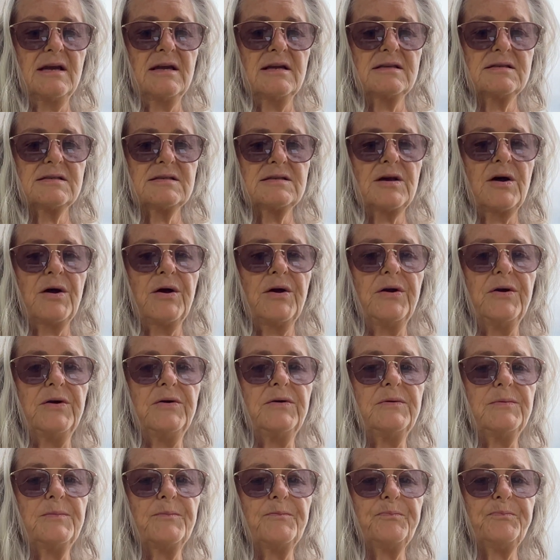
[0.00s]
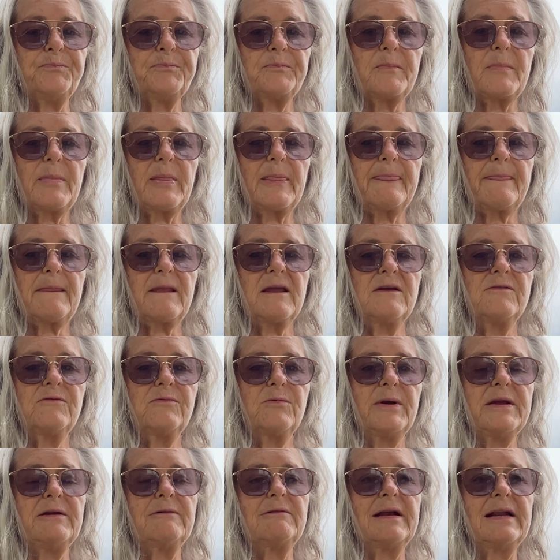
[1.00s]
So if
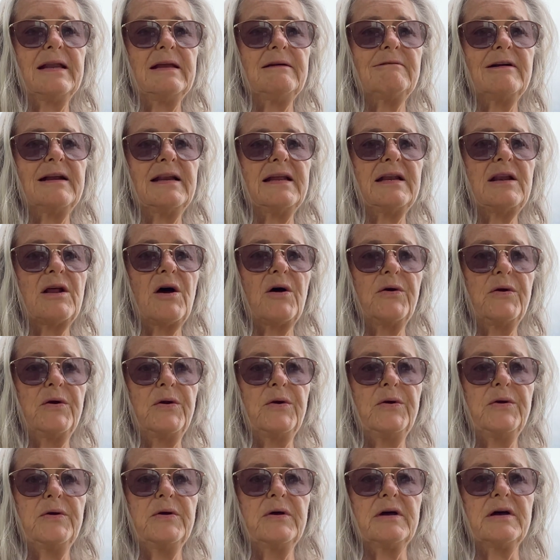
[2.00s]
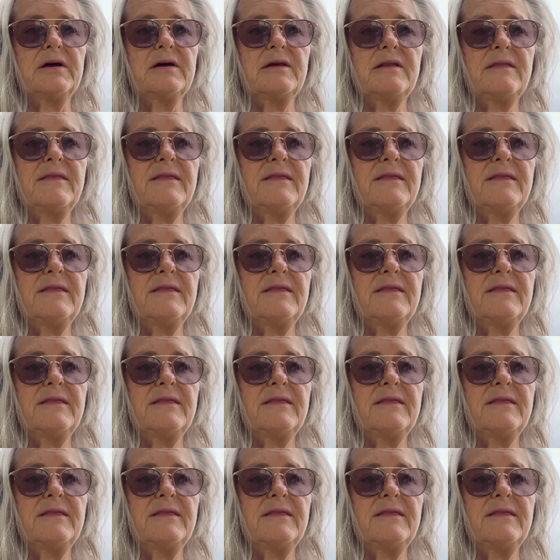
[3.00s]
we really, really know her,